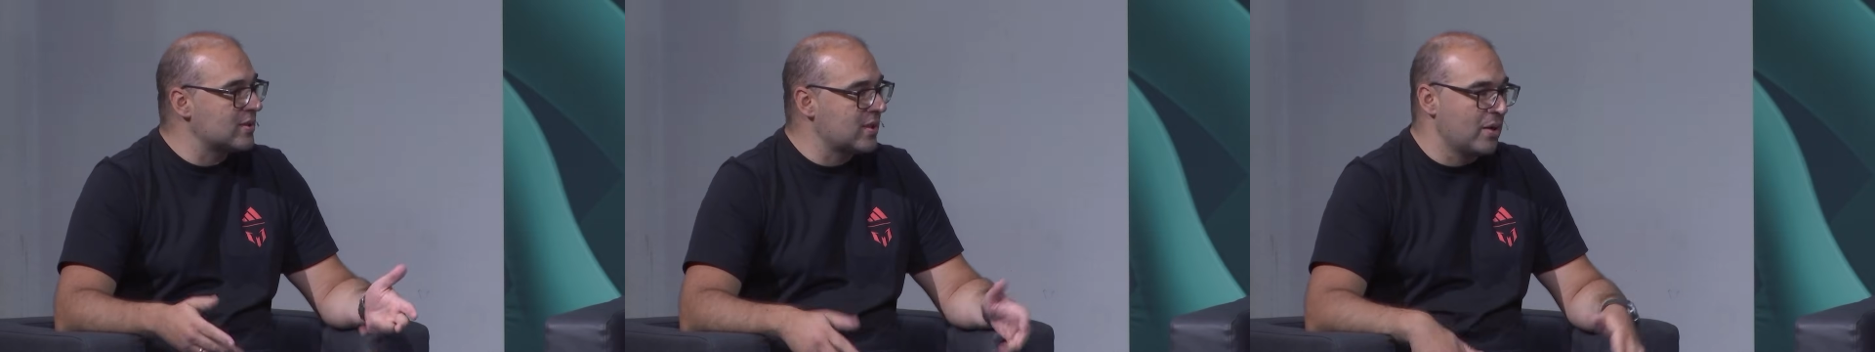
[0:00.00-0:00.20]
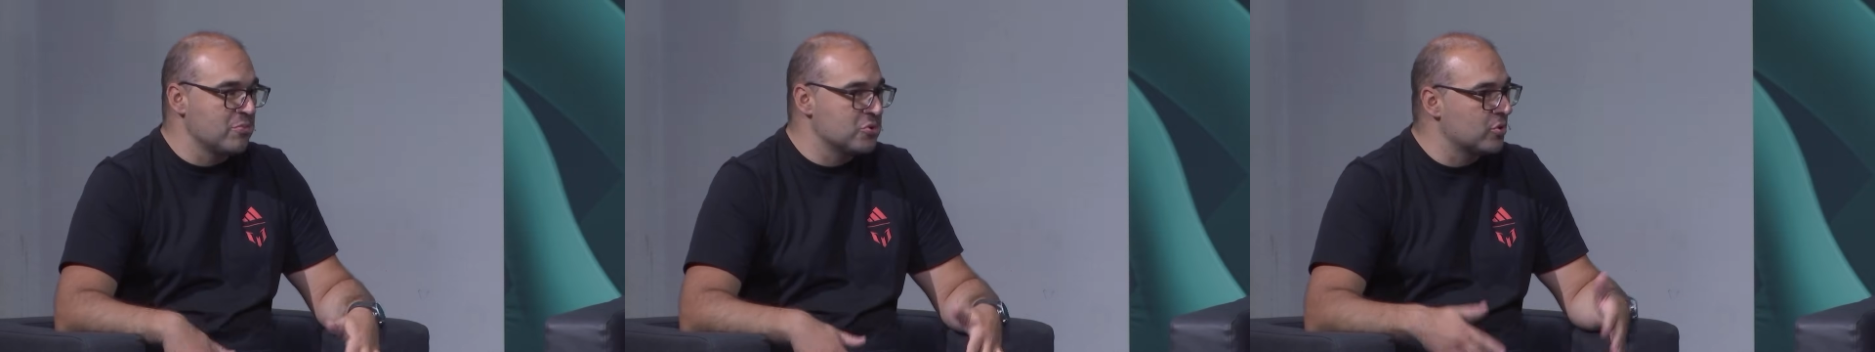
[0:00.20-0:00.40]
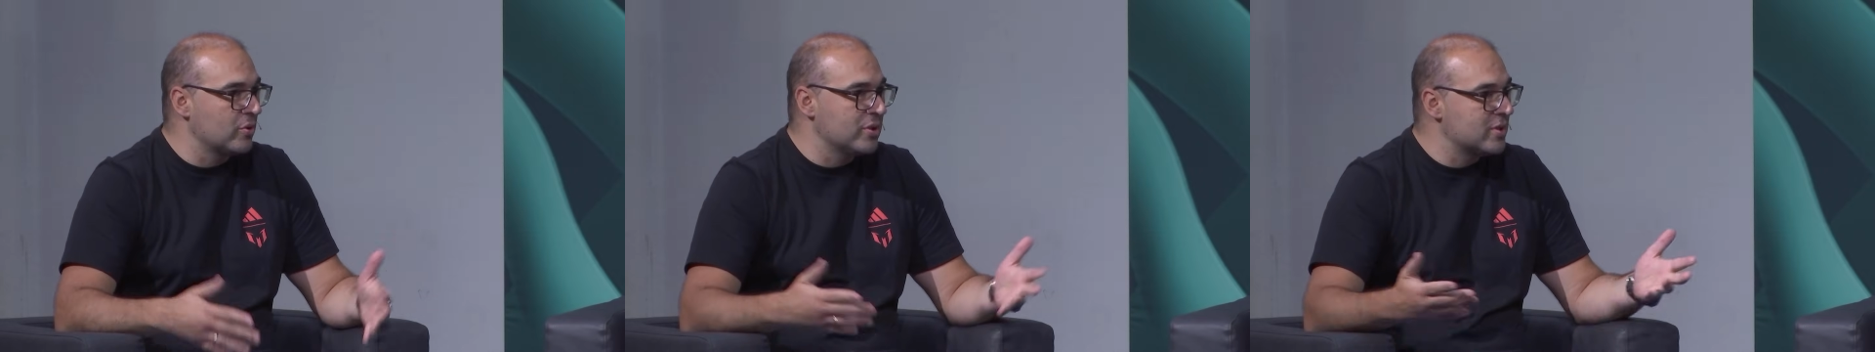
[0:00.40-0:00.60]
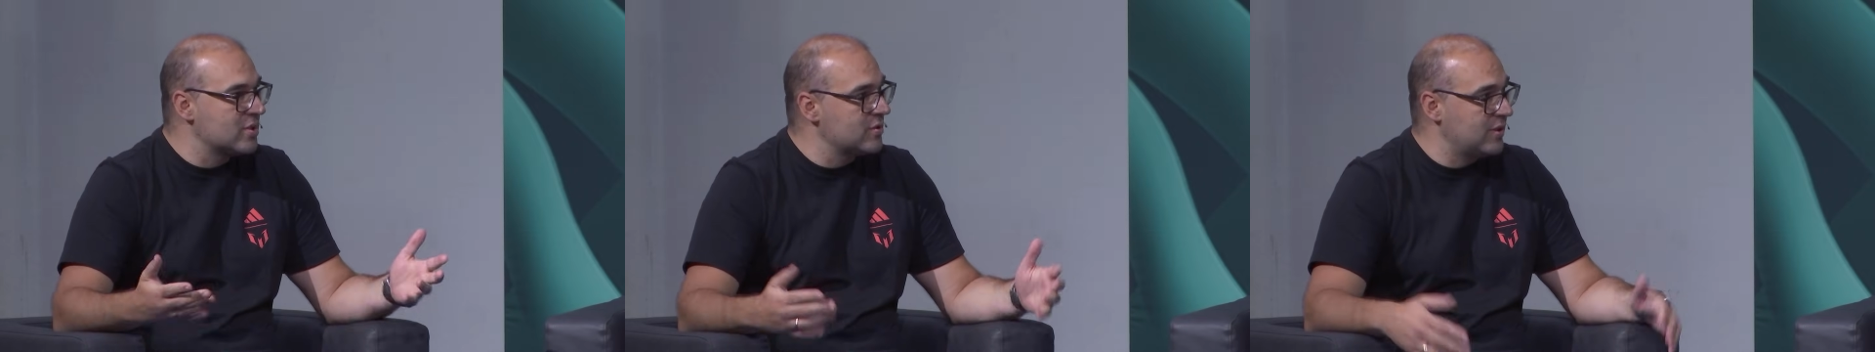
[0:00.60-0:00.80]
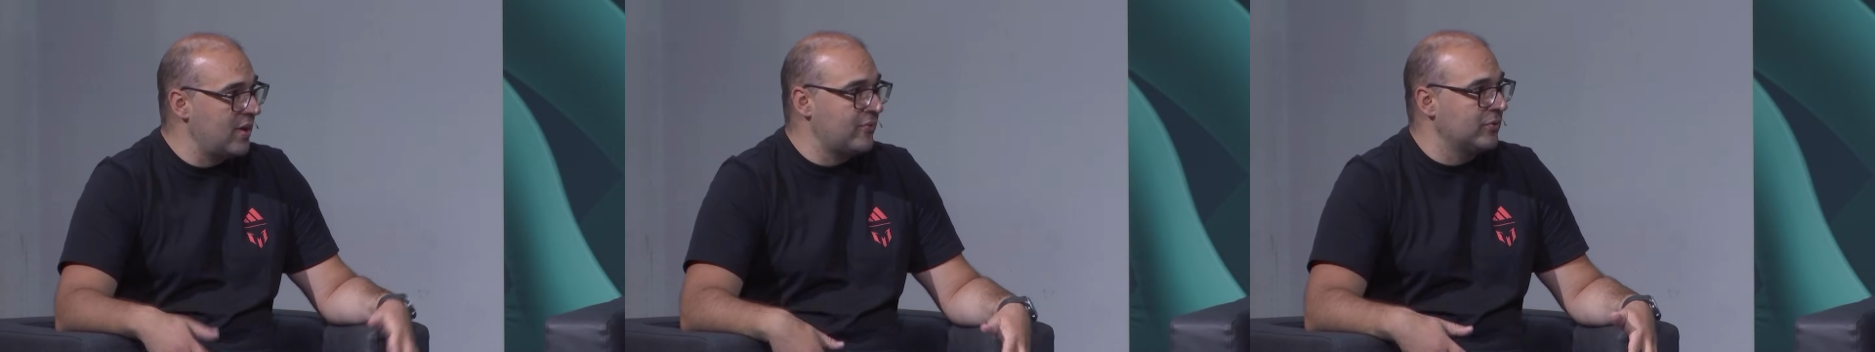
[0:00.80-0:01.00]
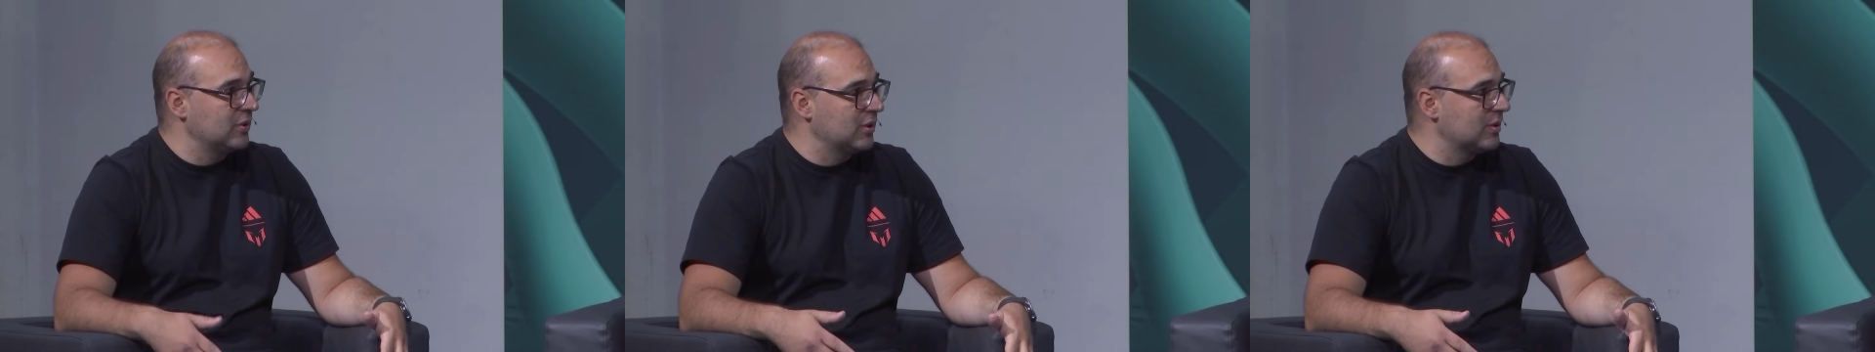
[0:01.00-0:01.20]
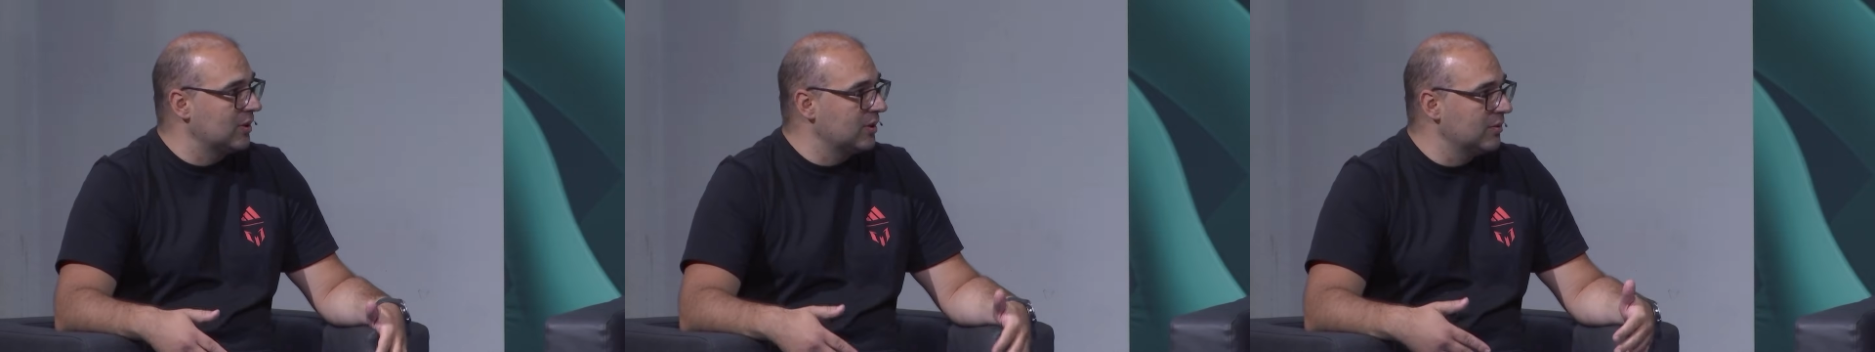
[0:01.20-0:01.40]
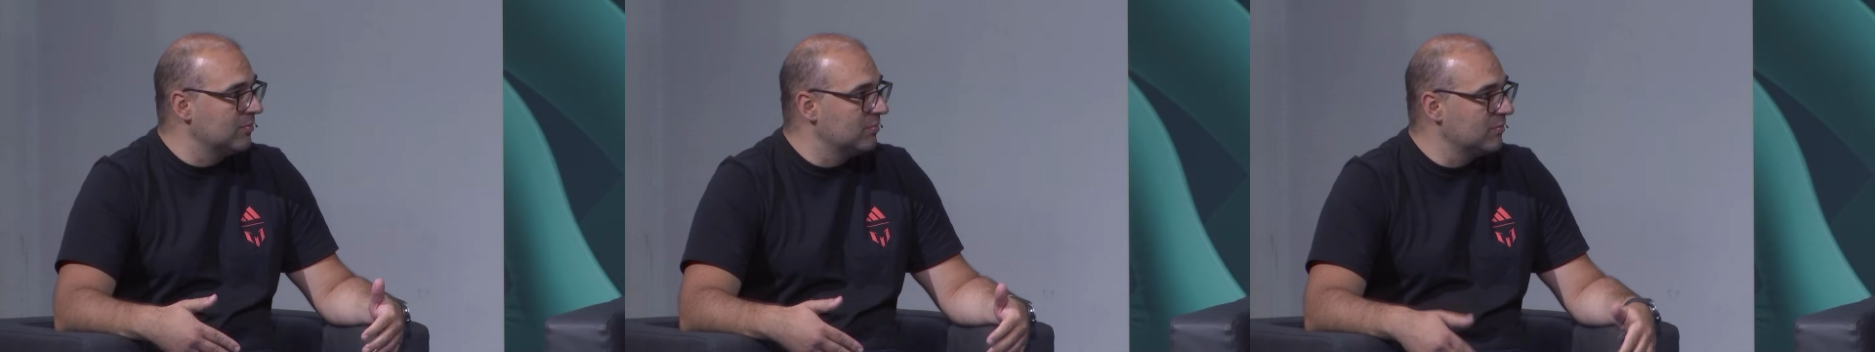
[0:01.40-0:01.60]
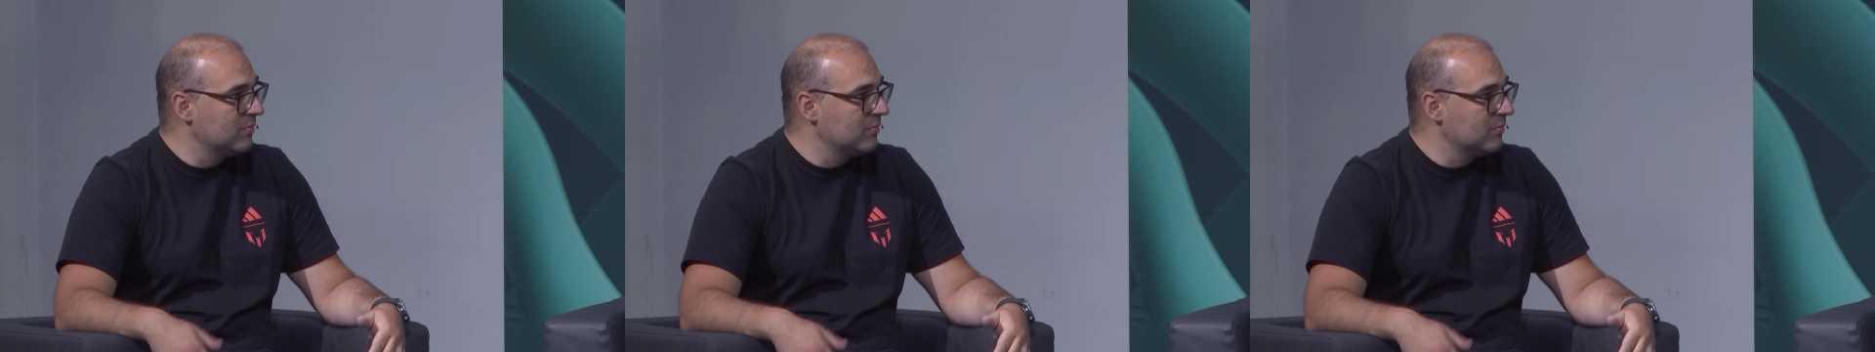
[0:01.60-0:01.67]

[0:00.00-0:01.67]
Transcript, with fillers: time. So it definitely